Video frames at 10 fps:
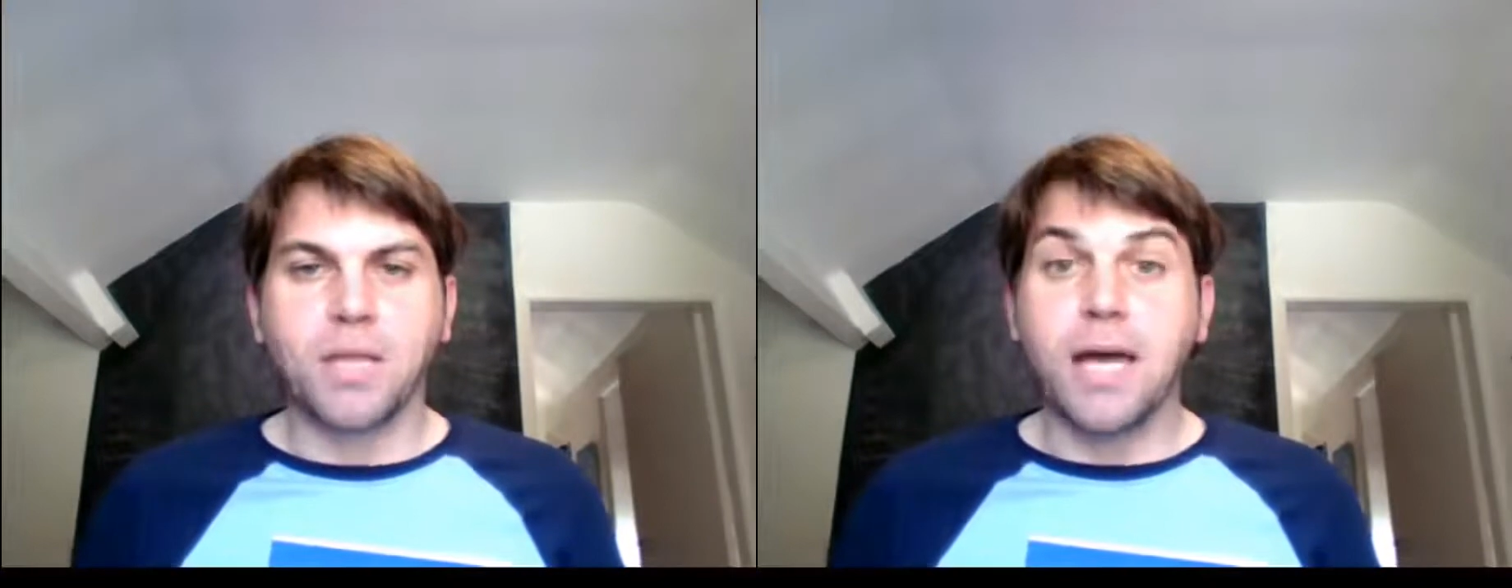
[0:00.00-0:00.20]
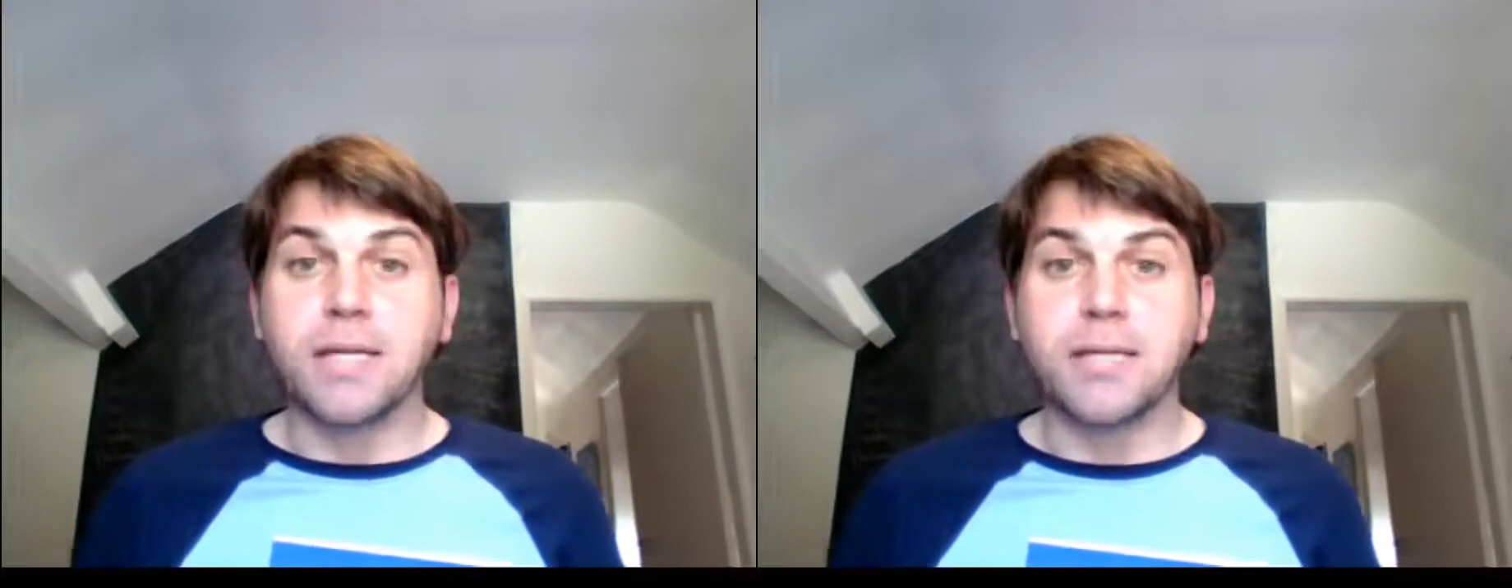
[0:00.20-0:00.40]

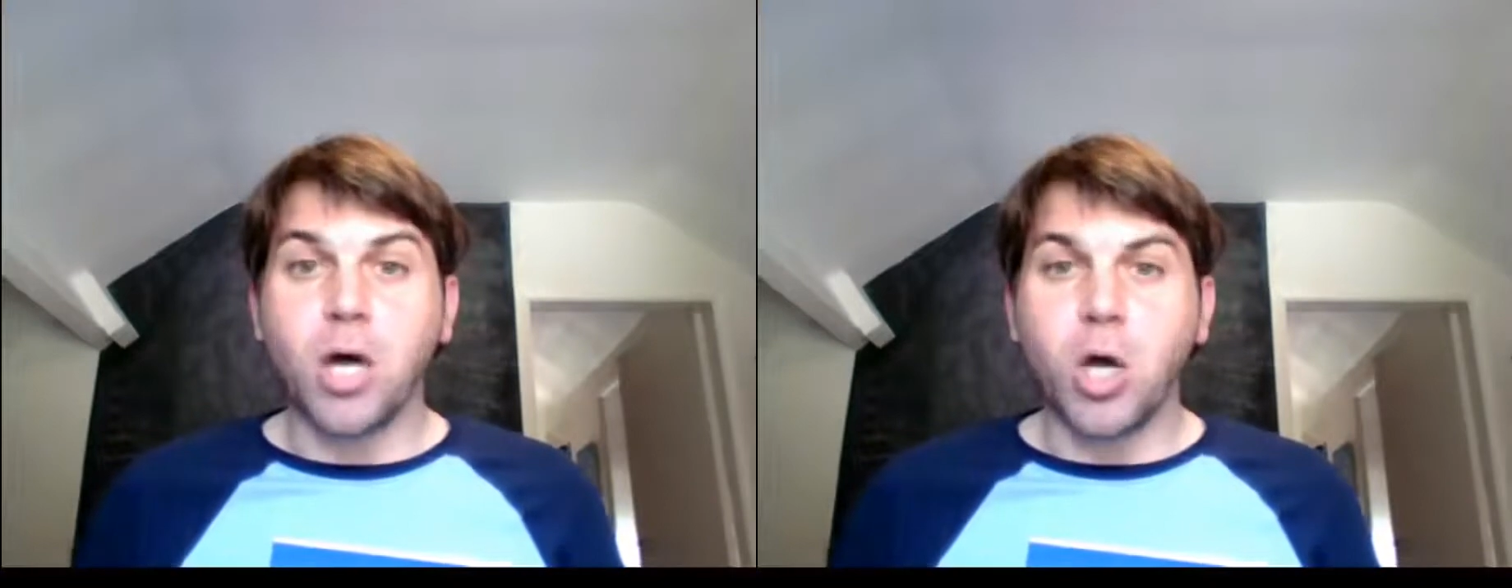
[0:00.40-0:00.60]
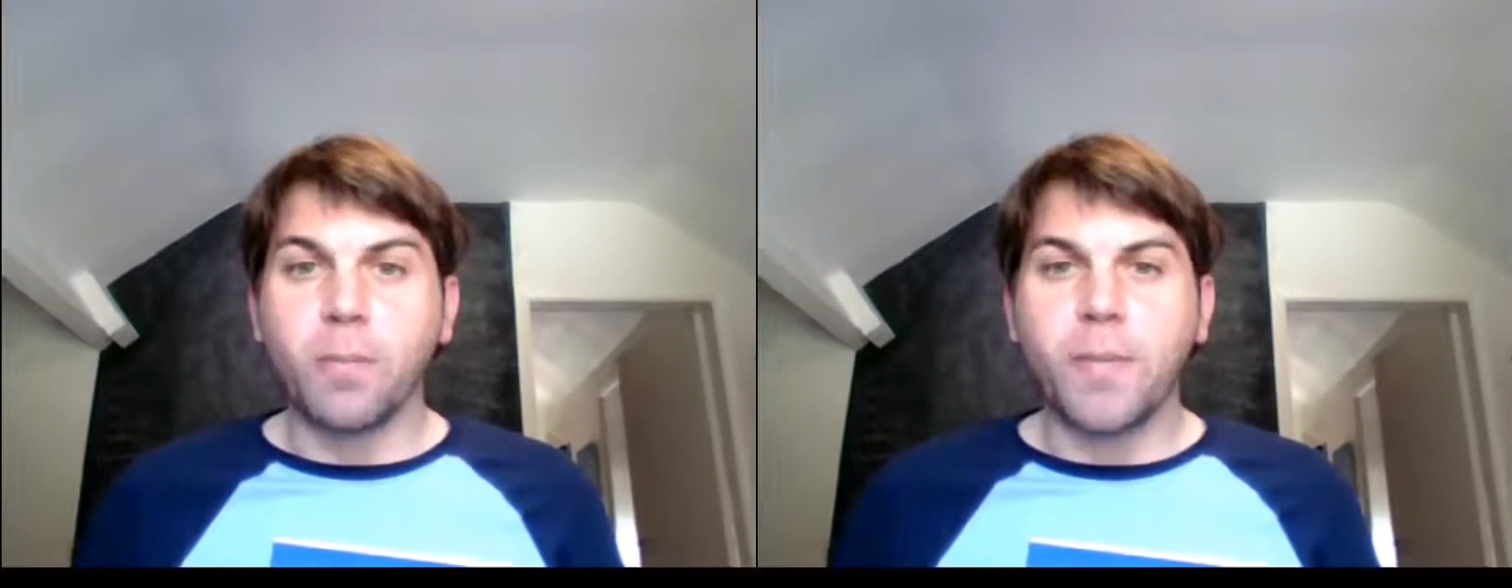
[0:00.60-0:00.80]
And
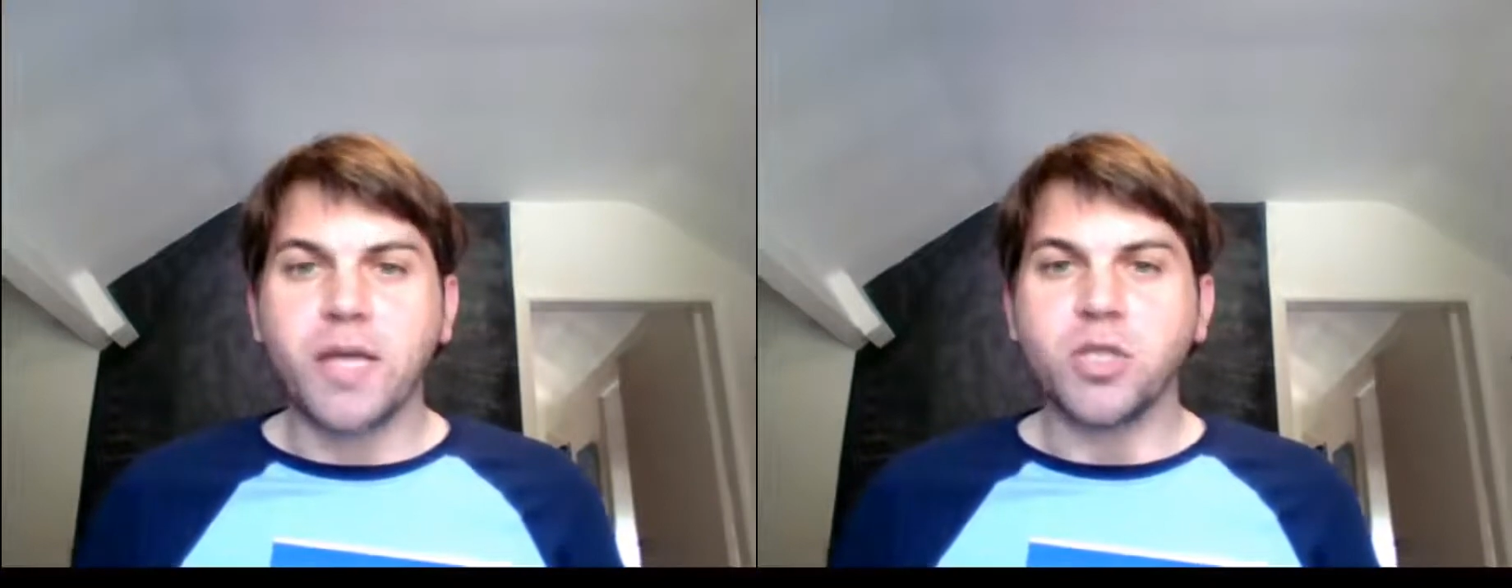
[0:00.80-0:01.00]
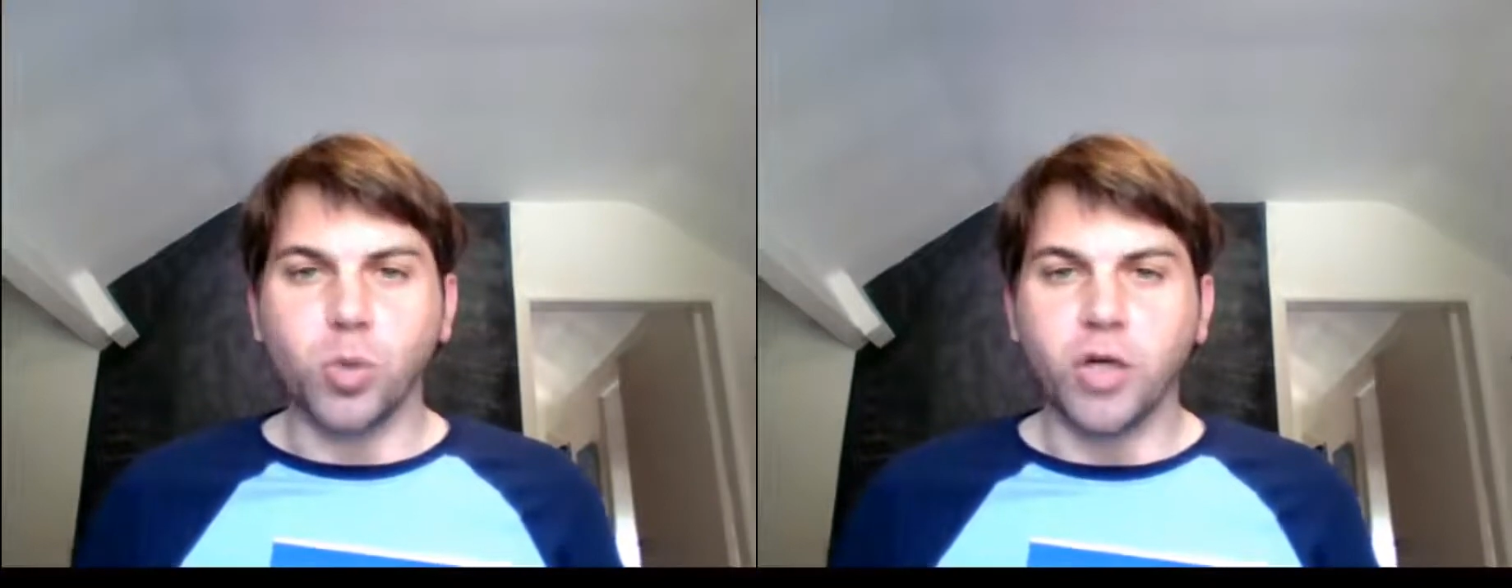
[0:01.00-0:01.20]
on
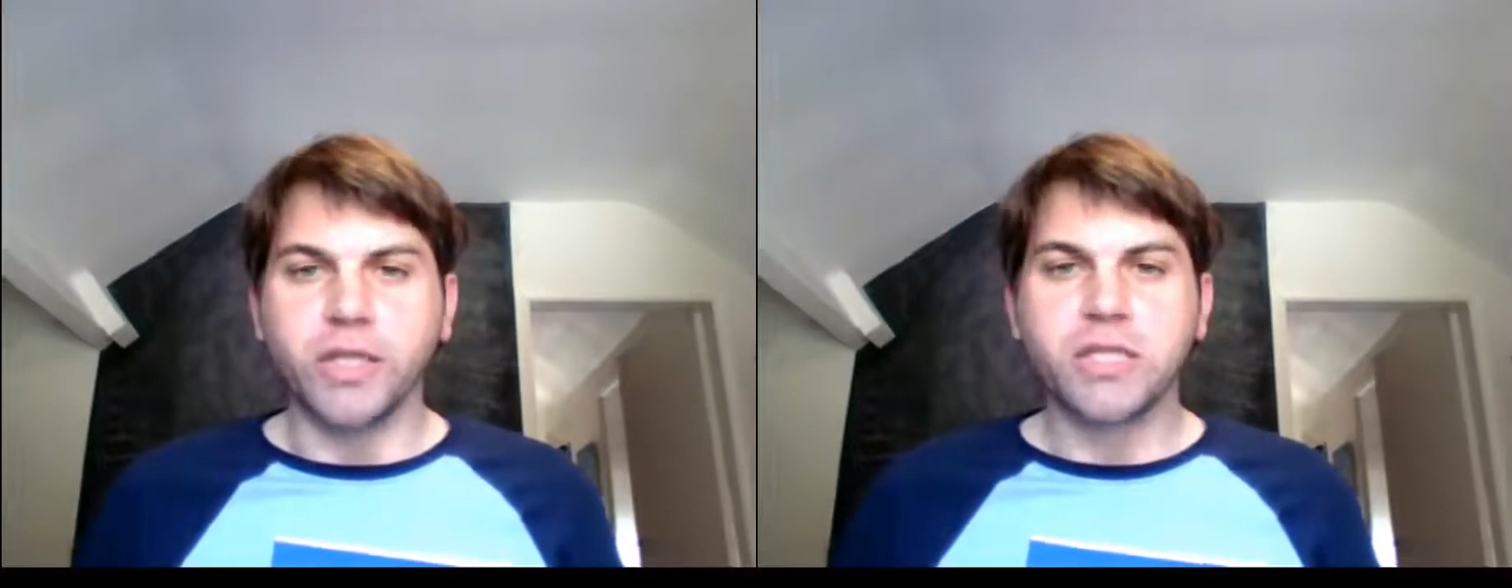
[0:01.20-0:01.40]
page one,